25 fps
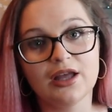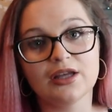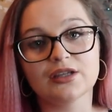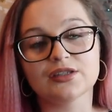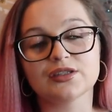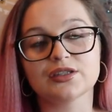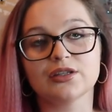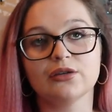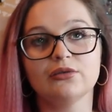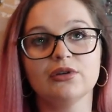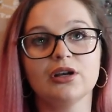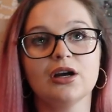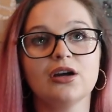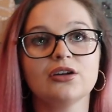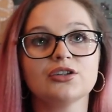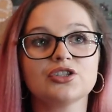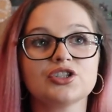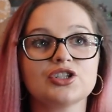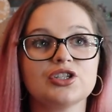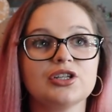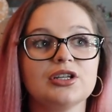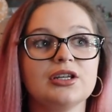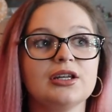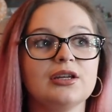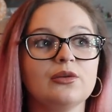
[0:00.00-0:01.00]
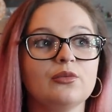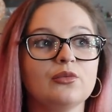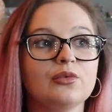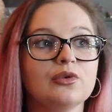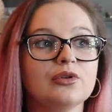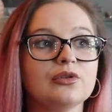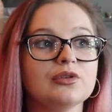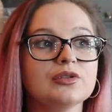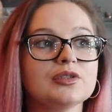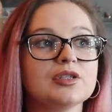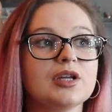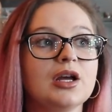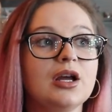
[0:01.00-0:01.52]
So last year
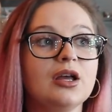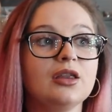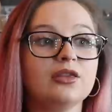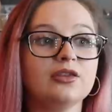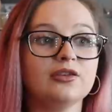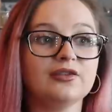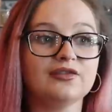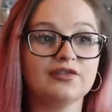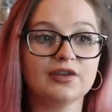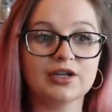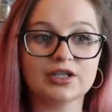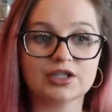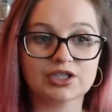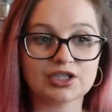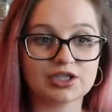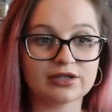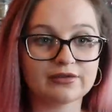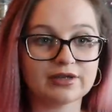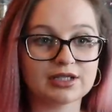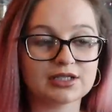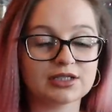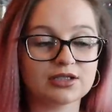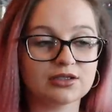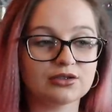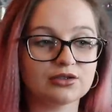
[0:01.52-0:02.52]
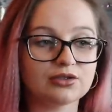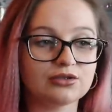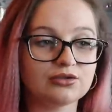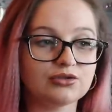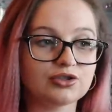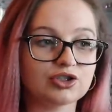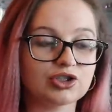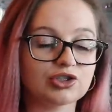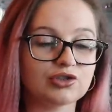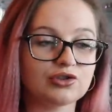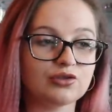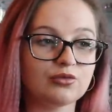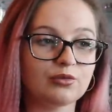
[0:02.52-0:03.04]
was the first year I done
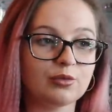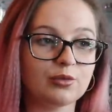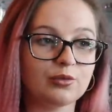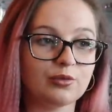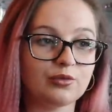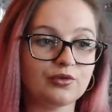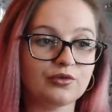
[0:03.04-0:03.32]
YouTube